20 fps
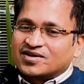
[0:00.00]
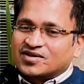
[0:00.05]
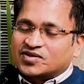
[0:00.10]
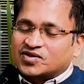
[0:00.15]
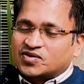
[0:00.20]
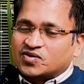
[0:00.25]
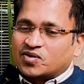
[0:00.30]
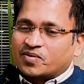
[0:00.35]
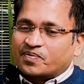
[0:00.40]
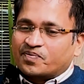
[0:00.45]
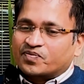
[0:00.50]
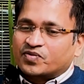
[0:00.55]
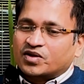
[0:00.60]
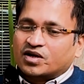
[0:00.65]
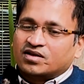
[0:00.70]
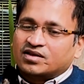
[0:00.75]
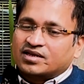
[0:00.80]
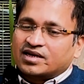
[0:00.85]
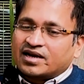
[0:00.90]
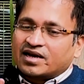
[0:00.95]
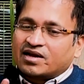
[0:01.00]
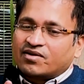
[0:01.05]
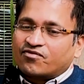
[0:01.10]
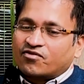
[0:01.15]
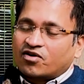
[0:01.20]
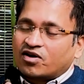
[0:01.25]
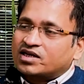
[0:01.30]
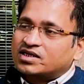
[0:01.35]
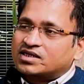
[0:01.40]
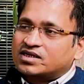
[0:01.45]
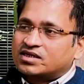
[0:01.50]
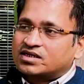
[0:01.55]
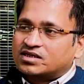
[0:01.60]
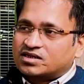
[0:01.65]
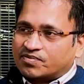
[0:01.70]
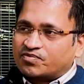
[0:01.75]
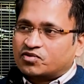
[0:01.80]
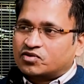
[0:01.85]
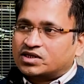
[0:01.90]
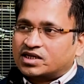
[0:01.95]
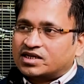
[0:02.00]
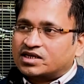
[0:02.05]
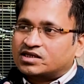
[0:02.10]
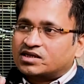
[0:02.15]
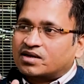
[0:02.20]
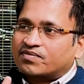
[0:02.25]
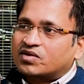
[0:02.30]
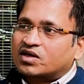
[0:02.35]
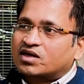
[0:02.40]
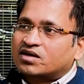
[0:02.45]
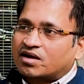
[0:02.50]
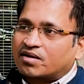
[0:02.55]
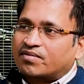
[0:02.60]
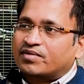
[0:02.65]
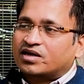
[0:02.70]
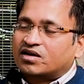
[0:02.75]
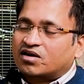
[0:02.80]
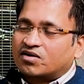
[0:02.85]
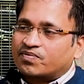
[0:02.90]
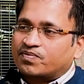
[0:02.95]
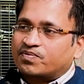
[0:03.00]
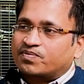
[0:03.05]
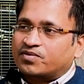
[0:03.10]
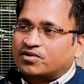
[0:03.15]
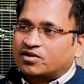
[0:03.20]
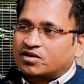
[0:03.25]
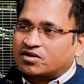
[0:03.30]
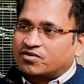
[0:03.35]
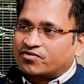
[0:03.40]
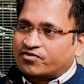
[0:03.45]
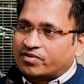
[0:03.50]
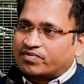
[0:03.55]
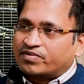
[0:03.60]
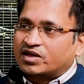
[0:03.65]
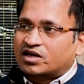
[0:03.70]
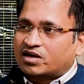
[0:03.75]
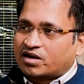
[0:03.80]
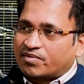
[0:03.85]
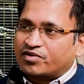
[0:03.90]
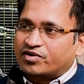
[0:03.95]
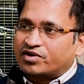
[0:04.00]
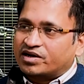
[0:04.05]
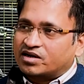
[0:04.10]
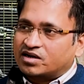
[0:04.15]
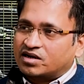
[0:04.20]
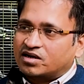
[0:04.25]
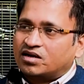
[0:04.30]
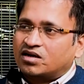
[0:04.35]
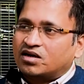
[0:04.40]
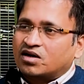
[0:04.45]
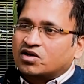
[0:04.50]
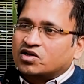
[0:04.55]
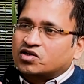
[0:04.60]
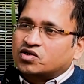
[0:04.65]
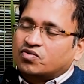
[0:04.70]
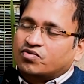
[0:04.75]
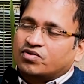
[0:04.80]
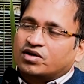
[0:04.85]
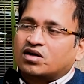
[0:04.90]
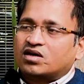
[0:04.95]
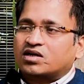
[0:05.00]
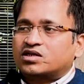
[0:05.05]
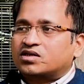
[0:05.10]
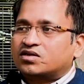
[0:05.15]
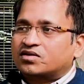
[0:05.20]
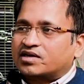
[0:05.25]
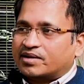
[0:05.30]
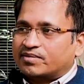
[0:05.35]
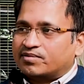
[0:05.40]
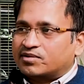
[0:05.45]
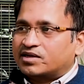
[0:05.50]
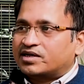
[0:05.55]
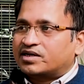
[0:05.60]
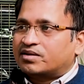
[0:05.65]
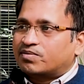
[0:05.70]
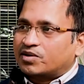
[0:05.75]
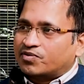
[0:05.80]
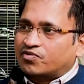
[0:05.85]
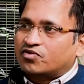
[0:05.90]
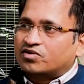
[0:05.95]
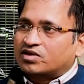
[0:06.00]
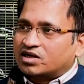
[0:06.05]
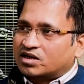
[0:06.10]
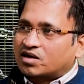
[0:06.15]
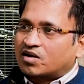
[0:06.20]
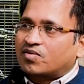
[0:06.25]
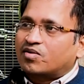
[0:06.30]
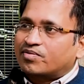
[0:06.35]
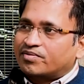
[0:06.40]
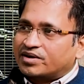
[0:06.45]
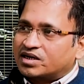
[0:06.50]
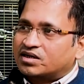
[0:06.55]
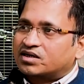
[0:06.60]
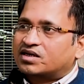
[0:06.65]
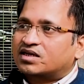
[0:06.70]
So there are voices, suppose there is something coming up from the community. So we also tabulate before the government.